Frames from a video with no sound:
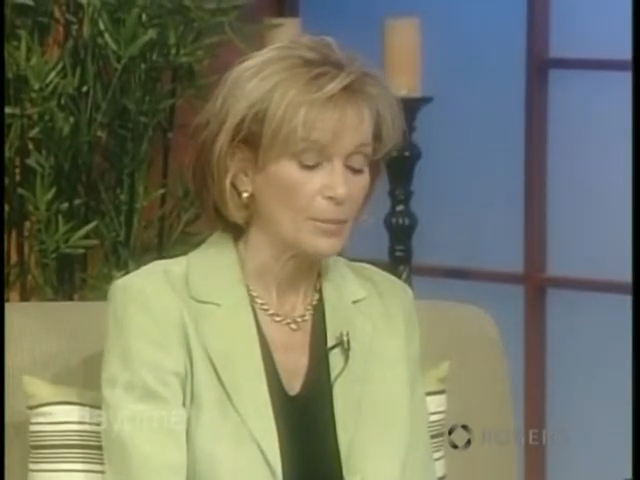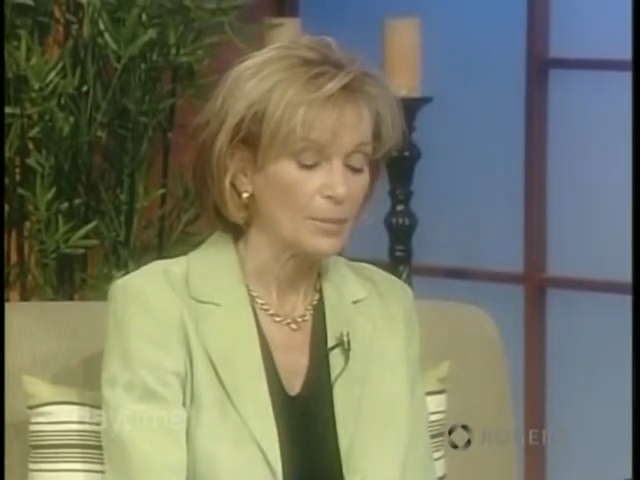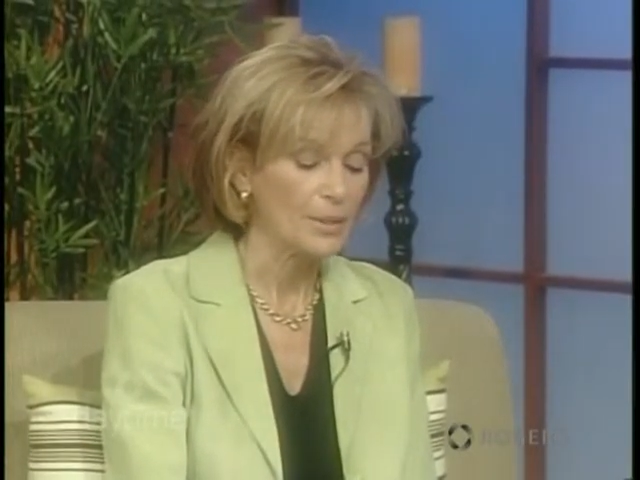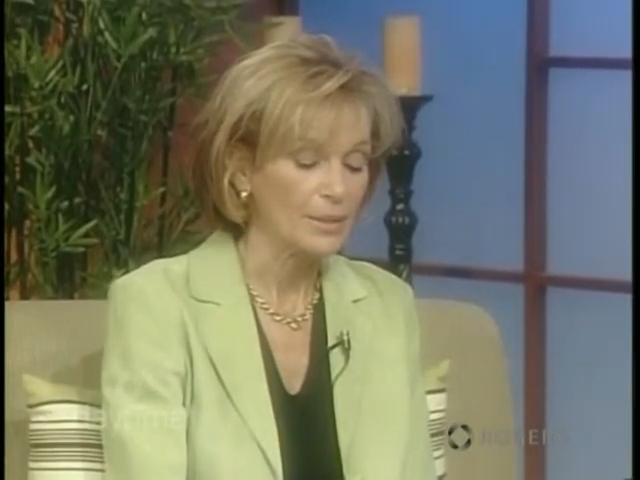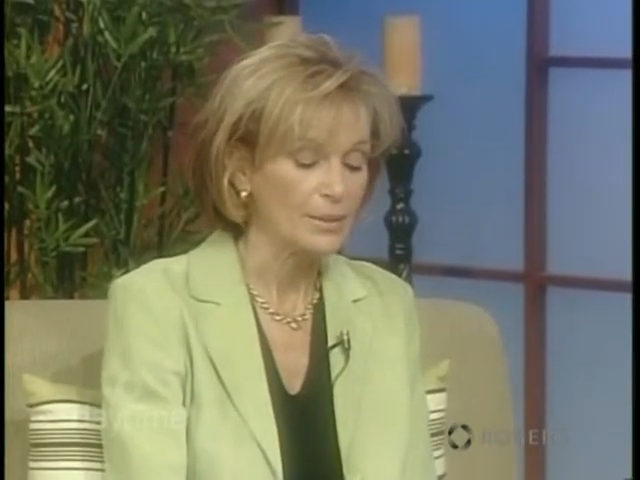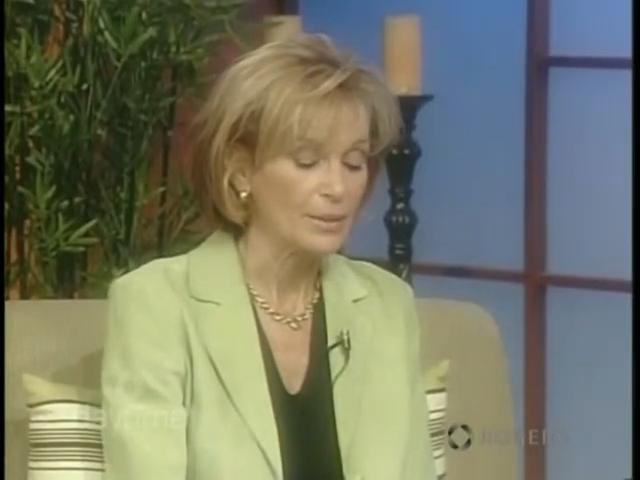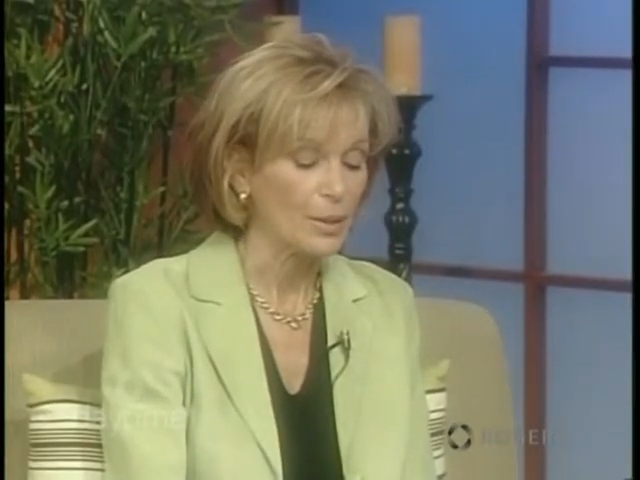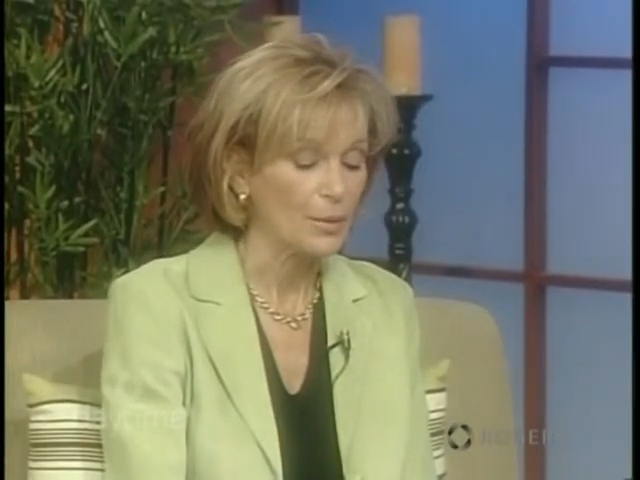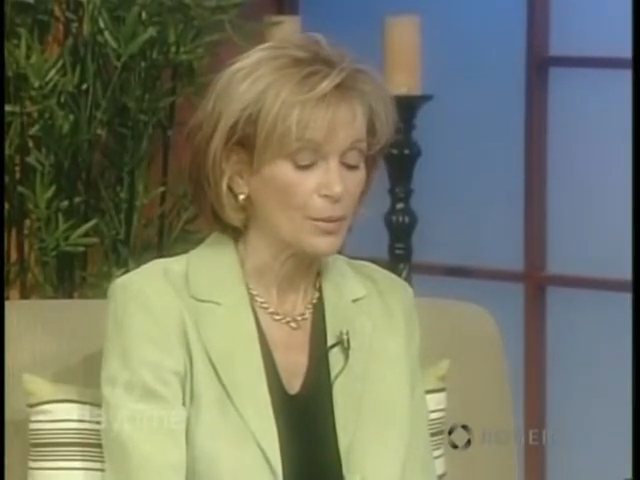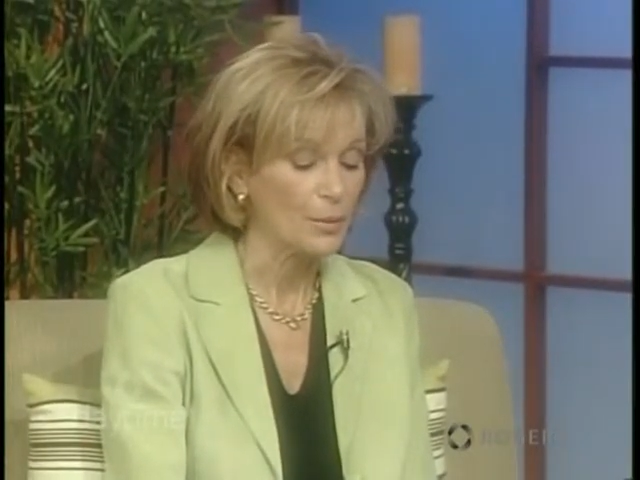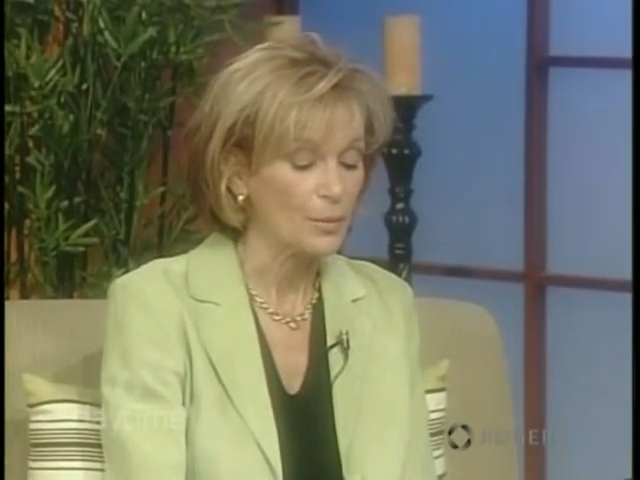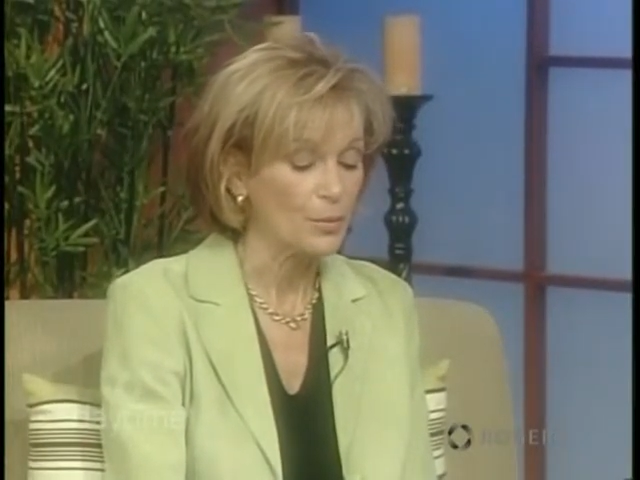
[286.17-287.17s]
But
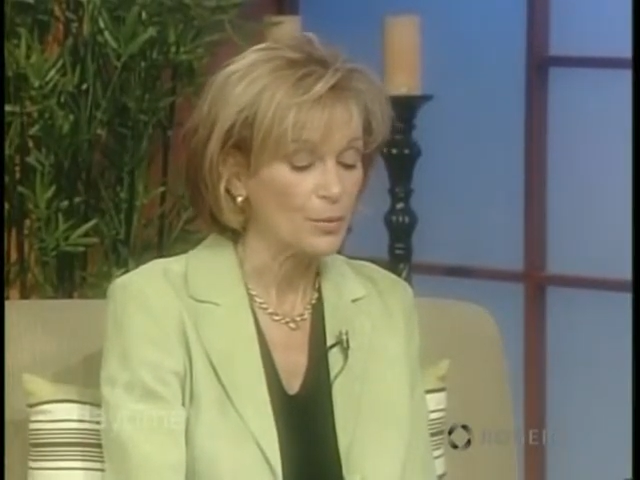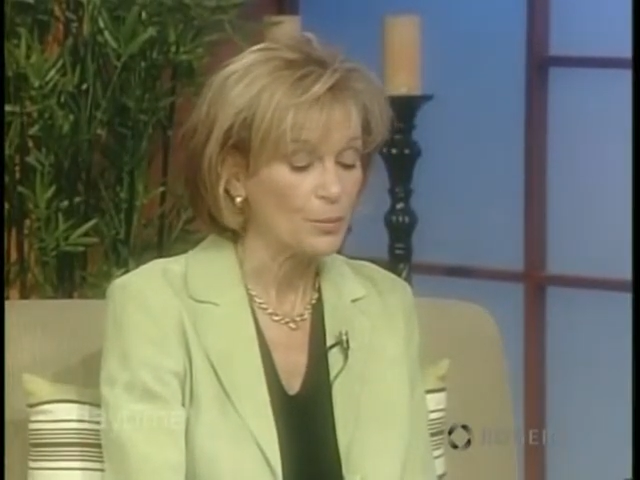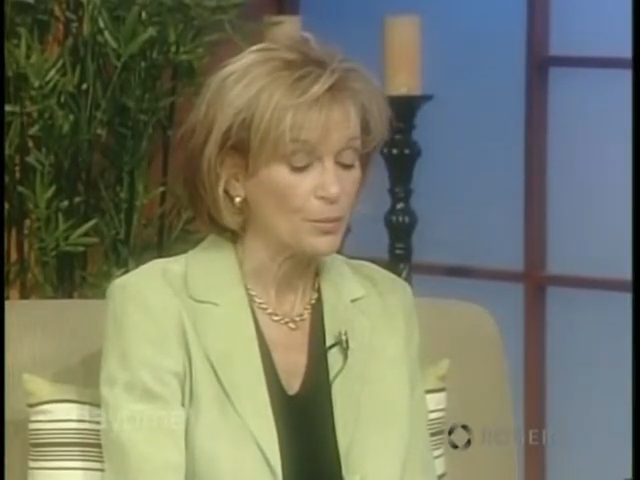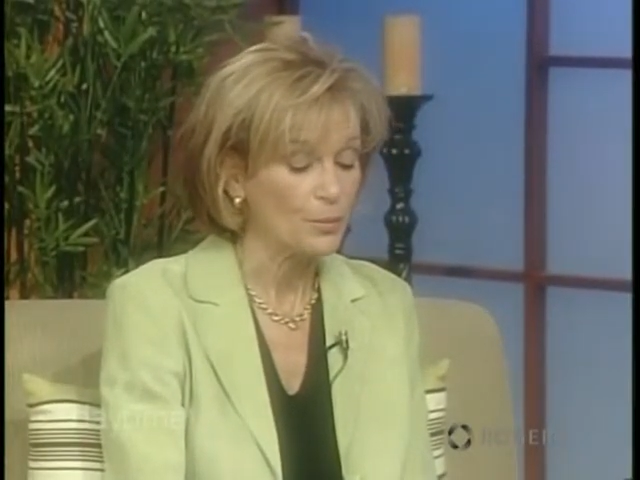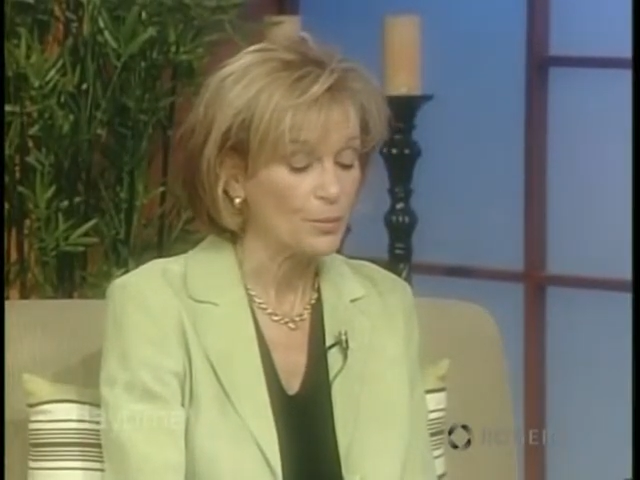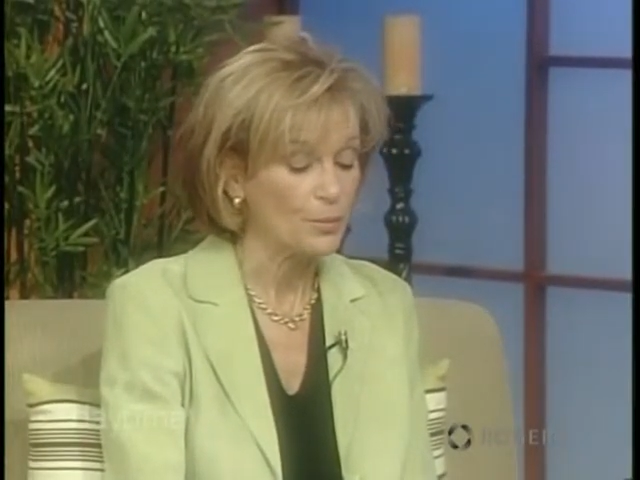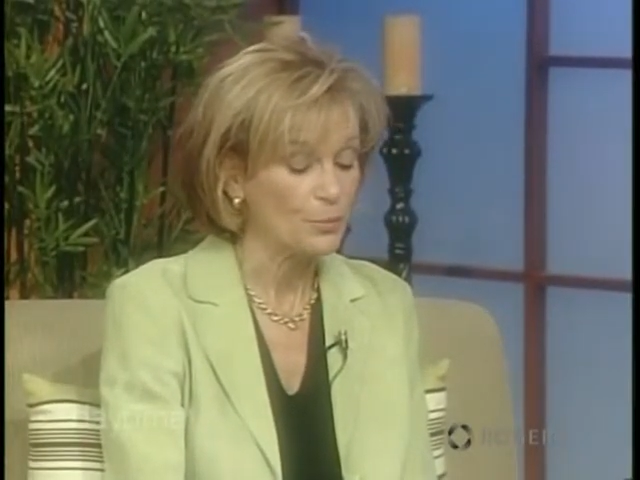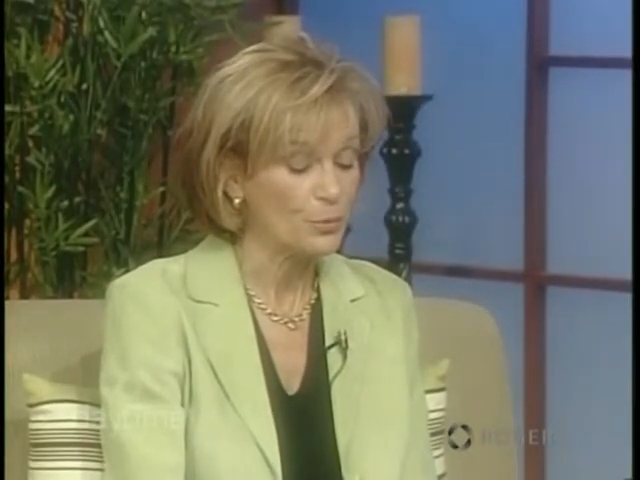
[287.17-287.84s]
the